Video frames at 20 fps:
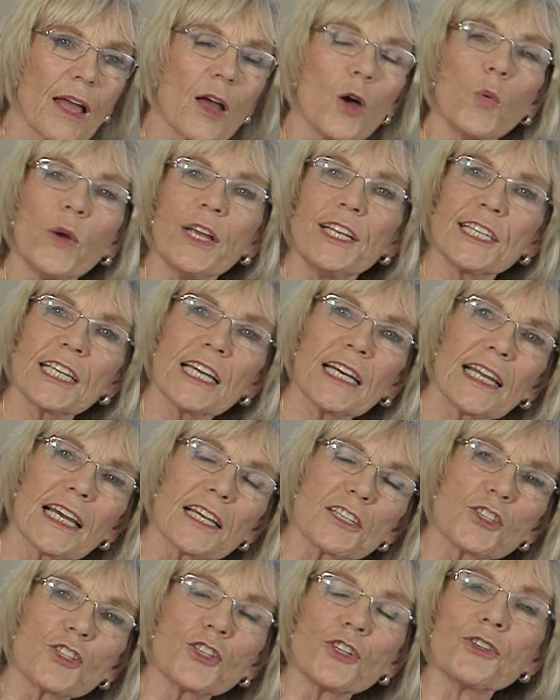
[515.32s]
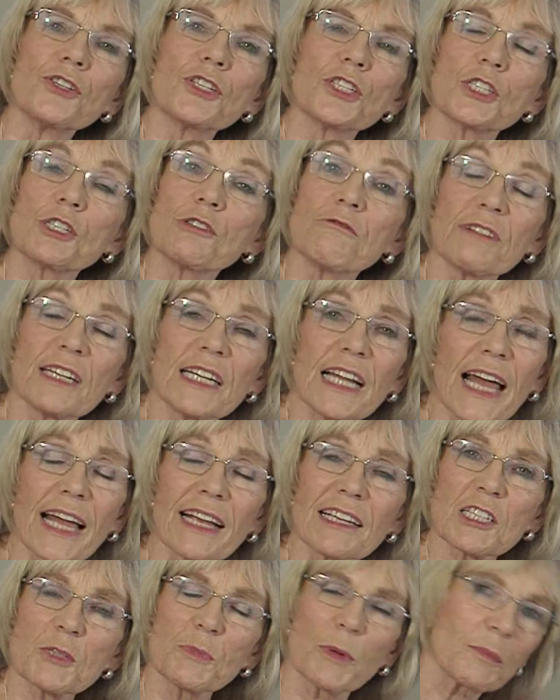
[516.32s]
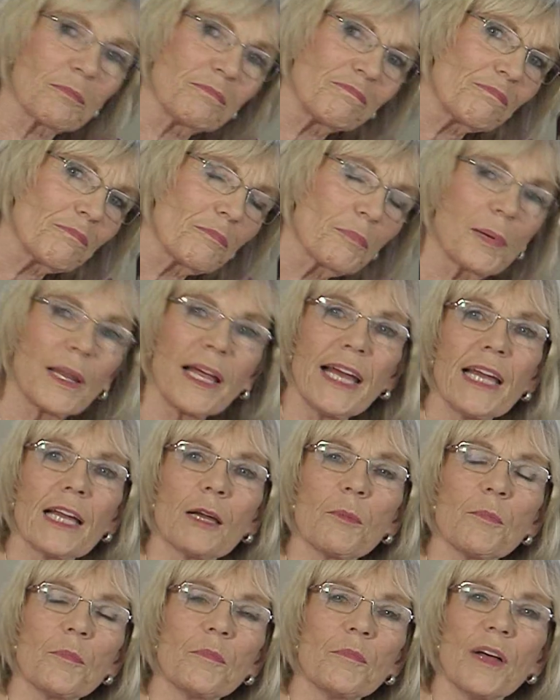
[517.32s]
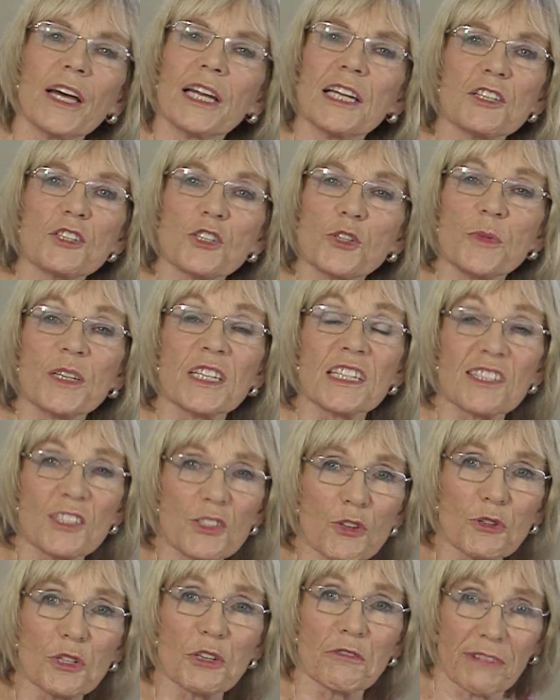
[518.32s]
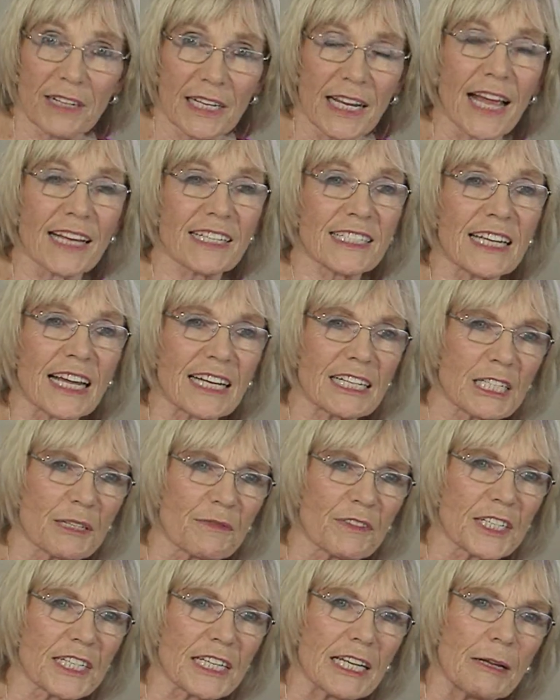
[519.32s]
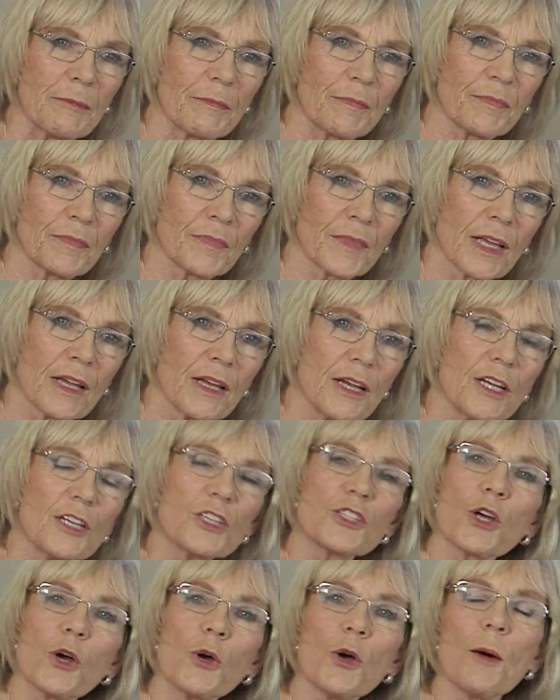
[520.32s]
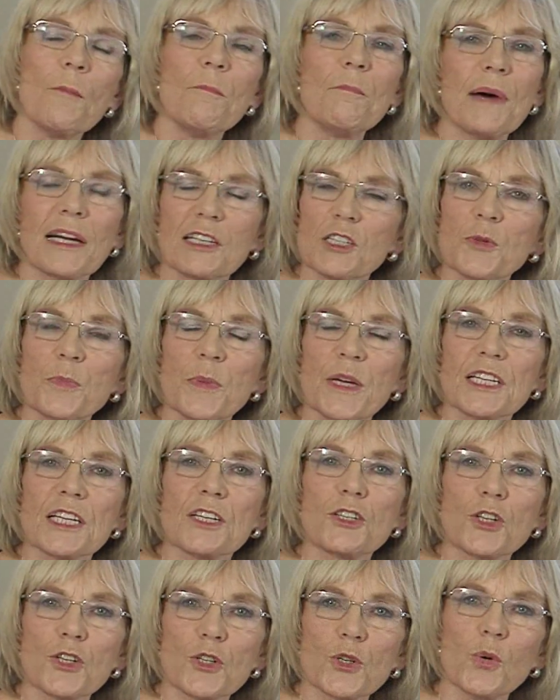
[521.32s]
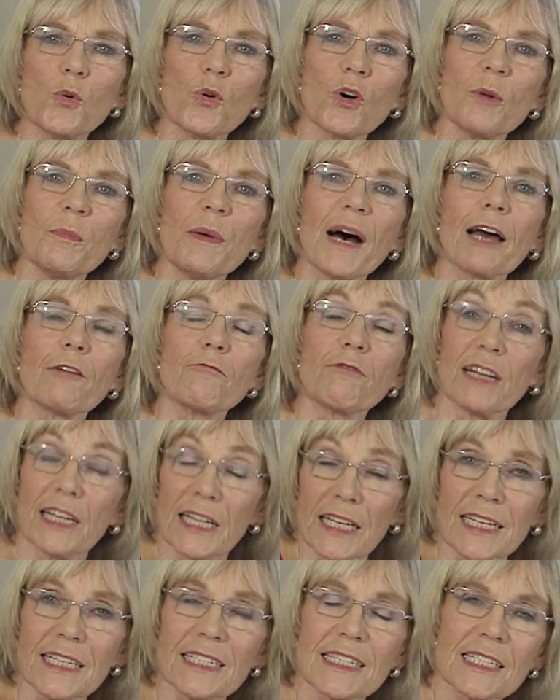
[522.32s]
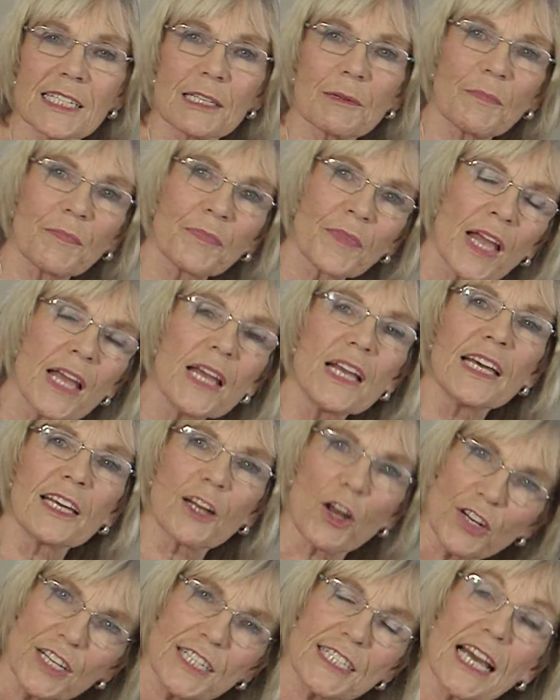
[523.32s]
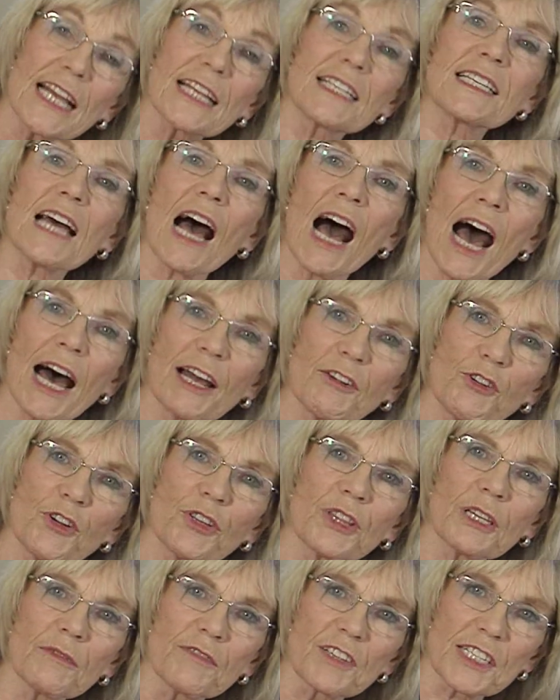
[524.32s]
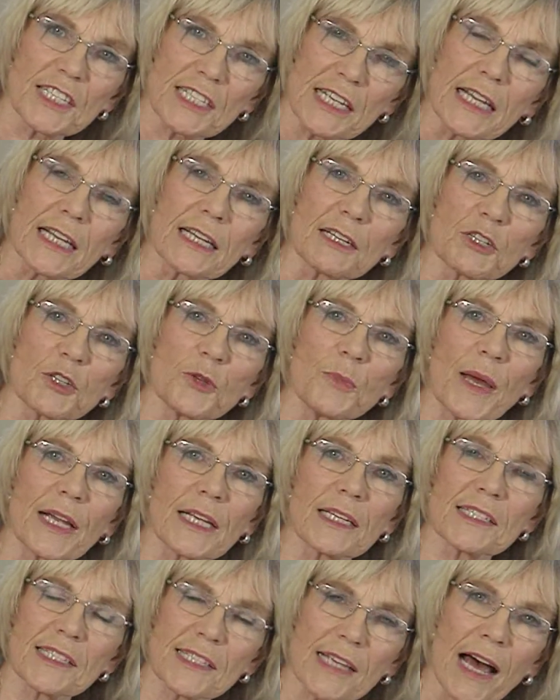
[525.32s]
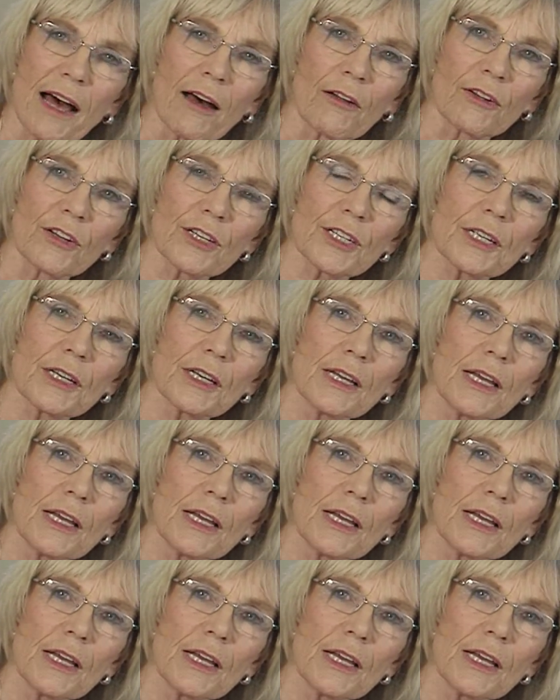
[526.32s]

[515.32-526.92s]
We tell our students to relax, but playing an instrument is not a relaxed activity. So much better to talk about release. It only takes 1/100th of a second to make a sound,